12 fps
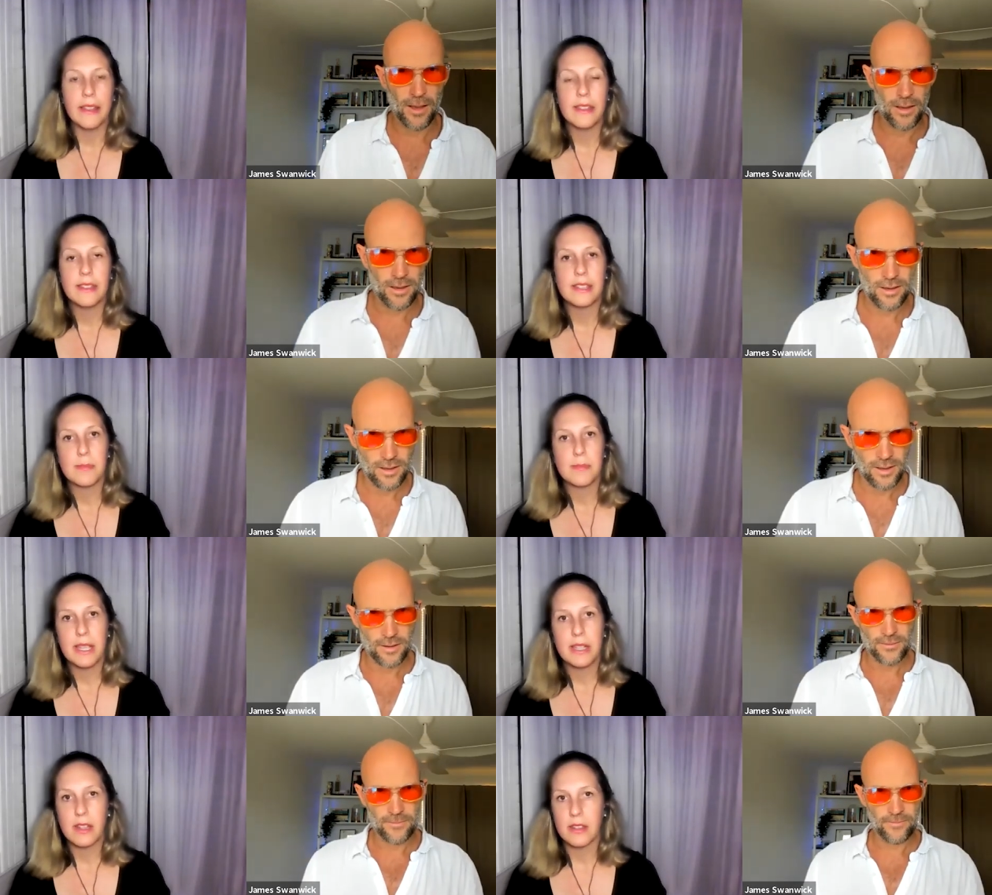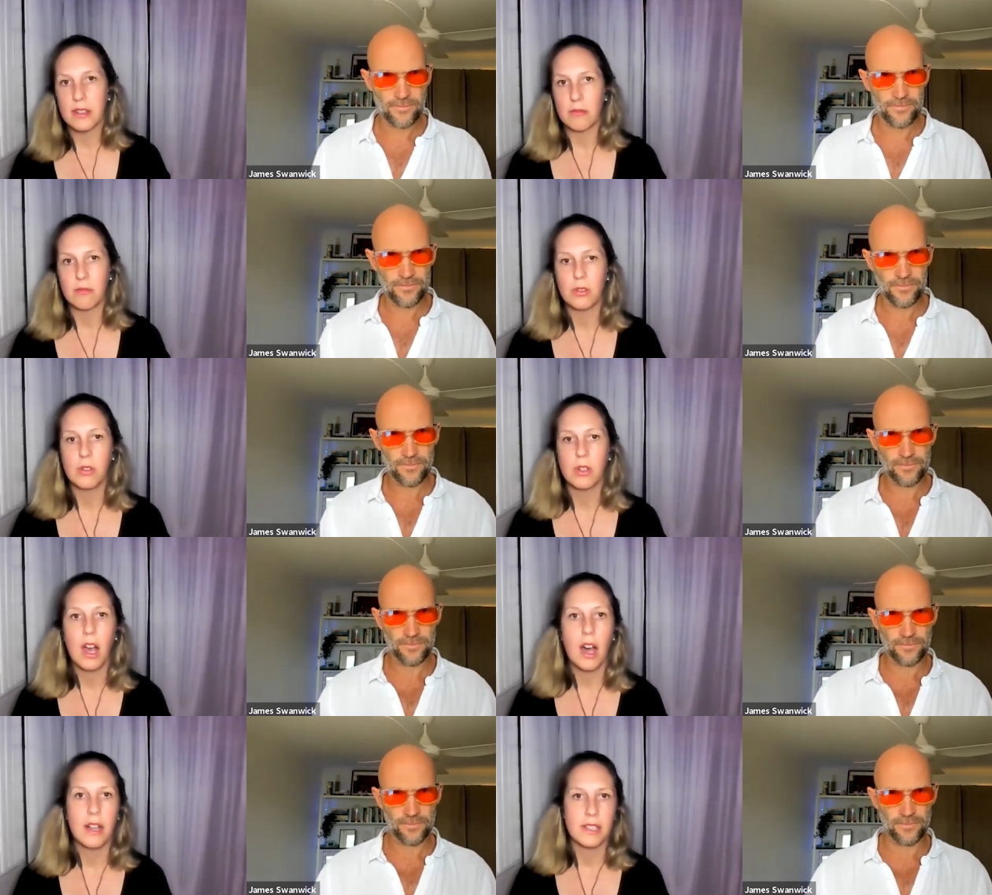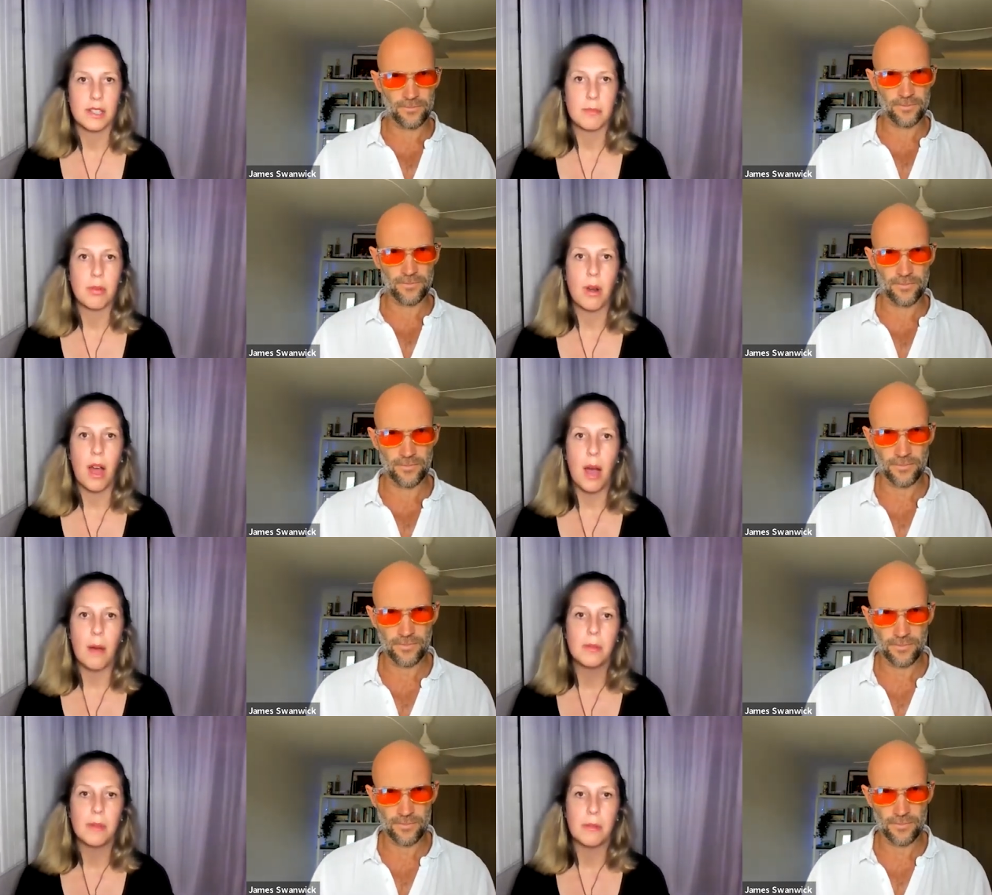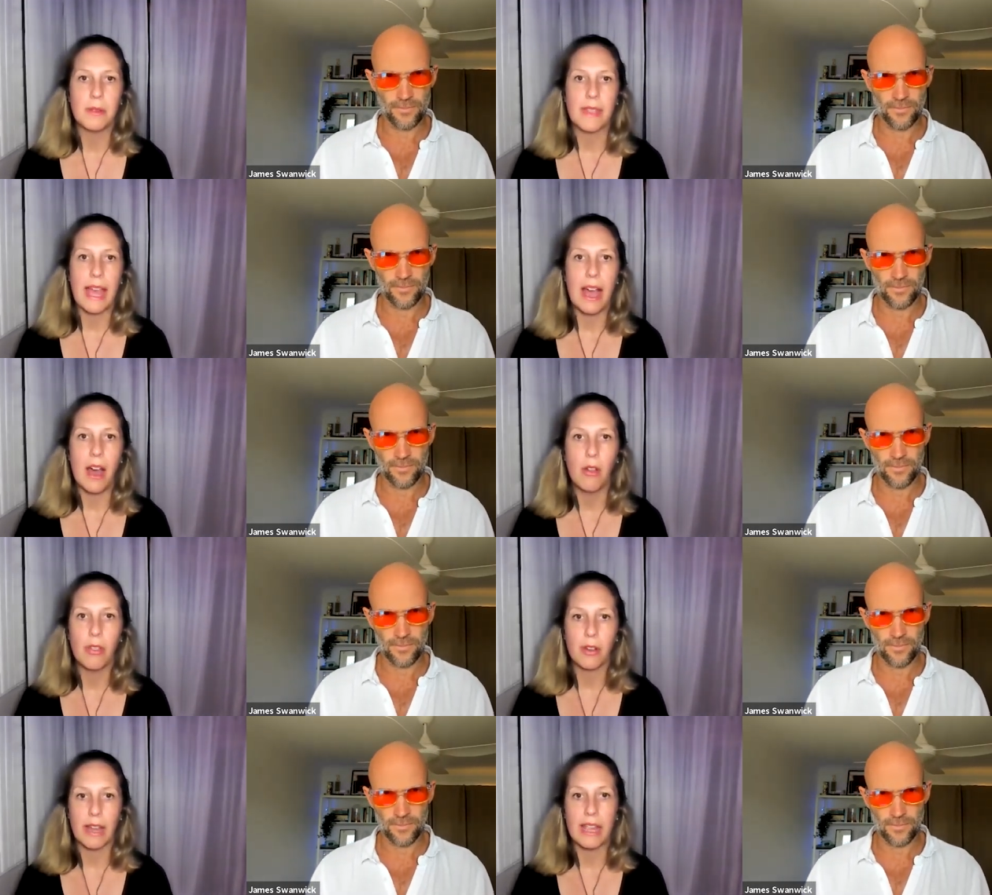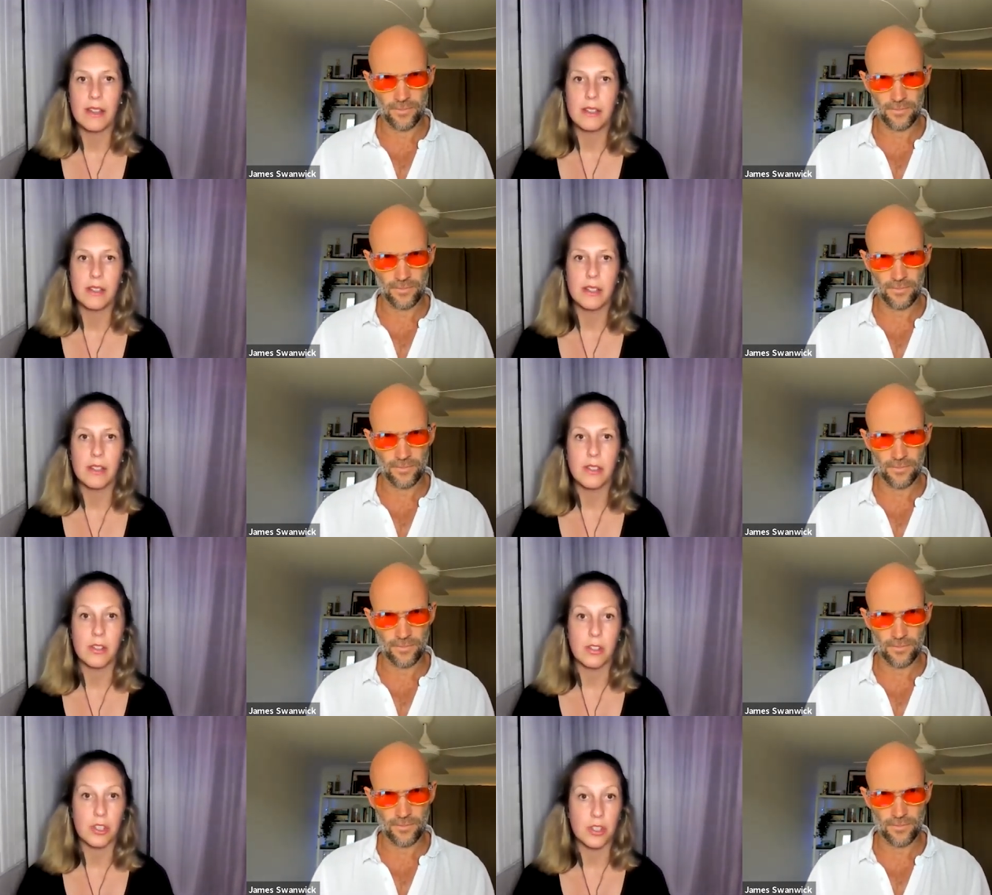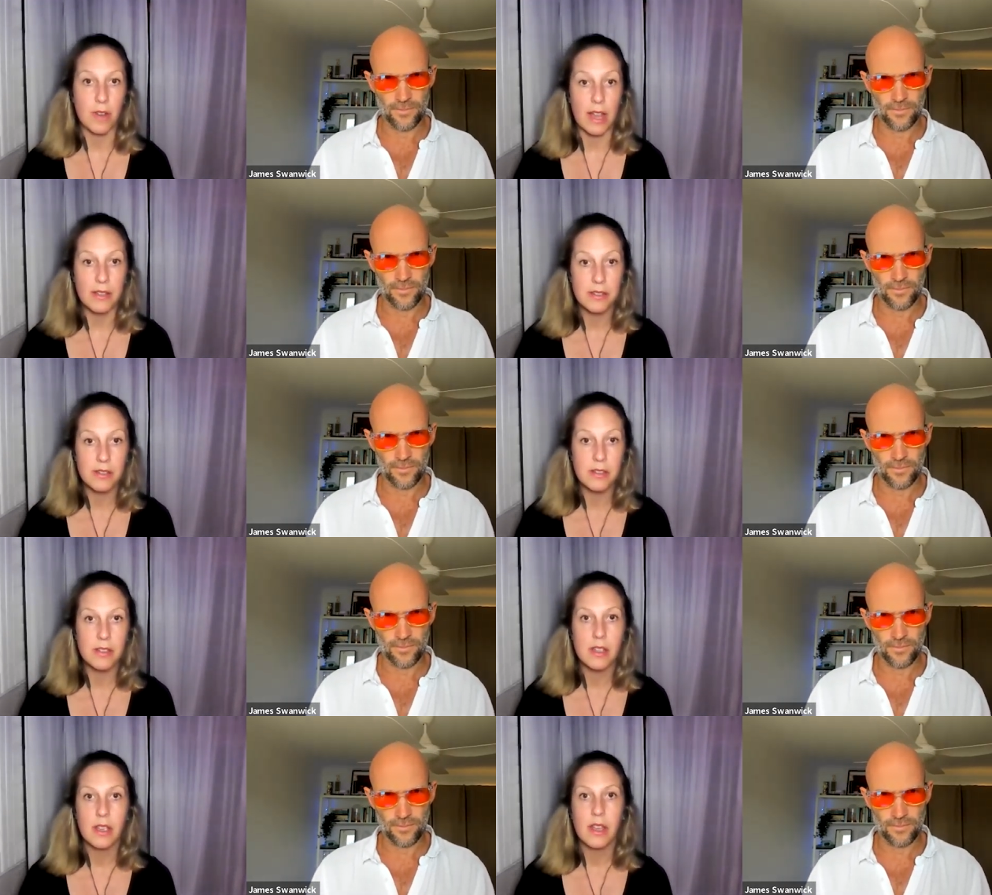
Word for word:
Speaker 1: suspect that the root cause is probably with how they're handling their stress.